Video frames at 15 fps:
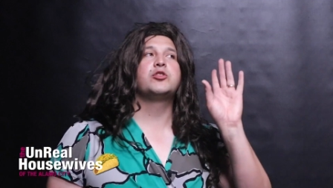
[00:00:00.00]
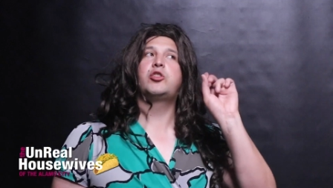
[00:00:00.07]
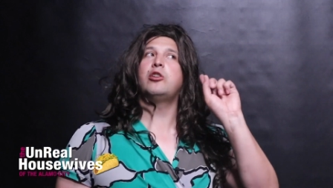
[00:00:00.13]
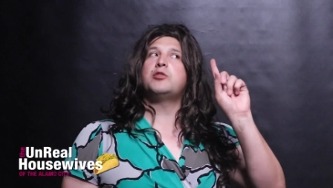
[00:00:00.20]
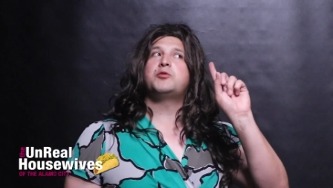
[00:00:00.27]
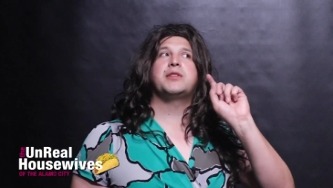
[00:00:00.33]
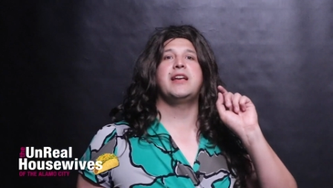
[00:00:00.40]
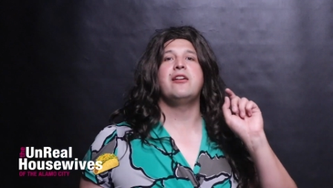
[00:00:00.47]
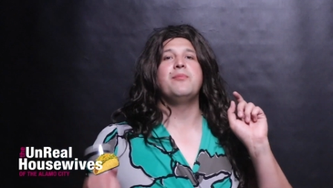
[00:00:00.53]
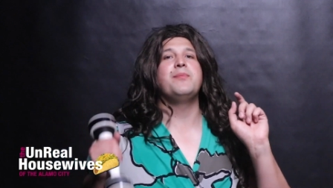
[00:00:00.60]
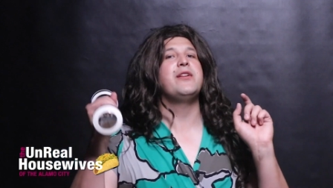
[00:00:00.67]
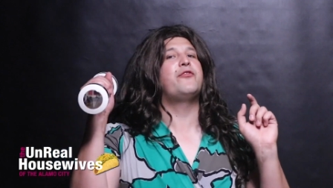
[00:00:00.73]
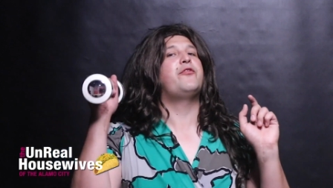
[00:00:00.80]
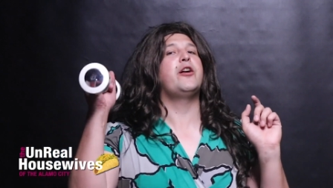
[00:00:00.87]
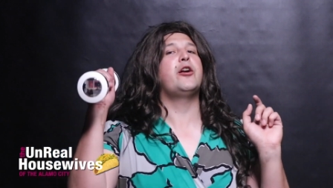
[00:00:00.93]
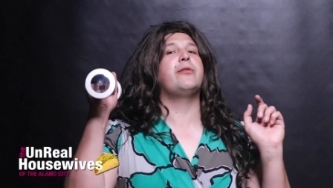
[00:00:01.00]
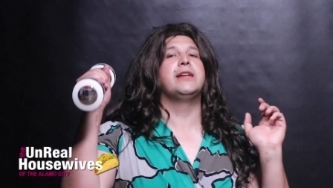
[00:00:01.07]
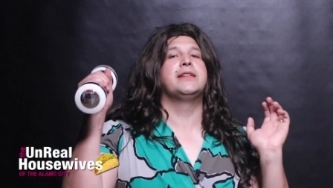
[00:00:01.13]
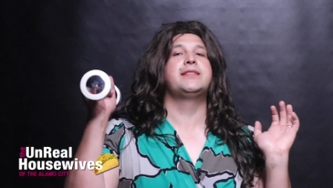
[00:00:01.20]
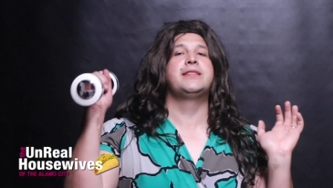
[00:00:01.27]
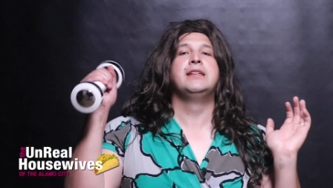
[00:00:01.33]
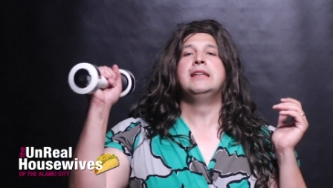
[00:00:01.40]
Those girls were getting me
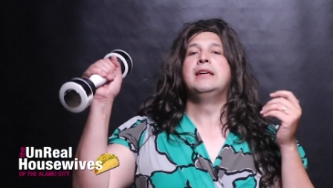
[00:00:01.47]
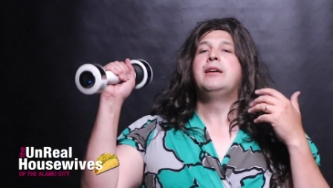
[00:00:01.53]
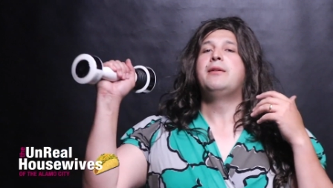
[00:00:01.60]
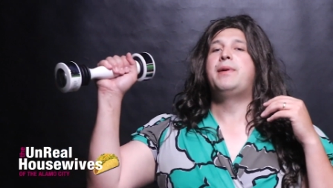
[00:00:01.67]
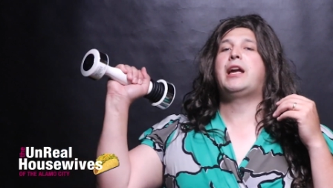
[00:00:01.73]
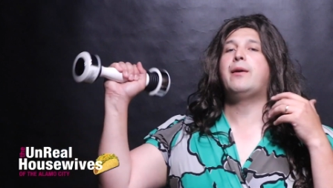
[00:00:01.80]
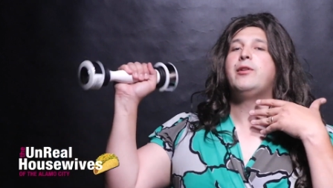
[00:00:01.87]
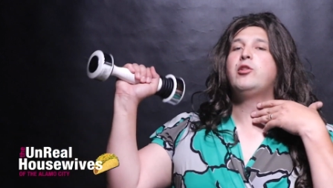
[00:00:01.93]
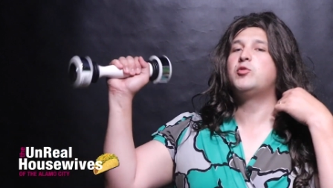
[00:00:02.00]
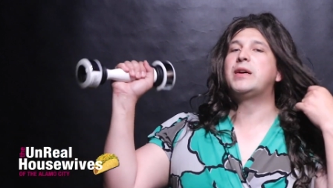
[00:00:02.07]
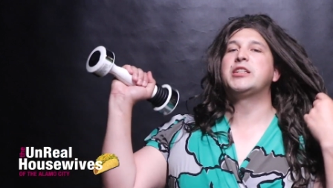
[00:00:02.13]
furious. Thinking me use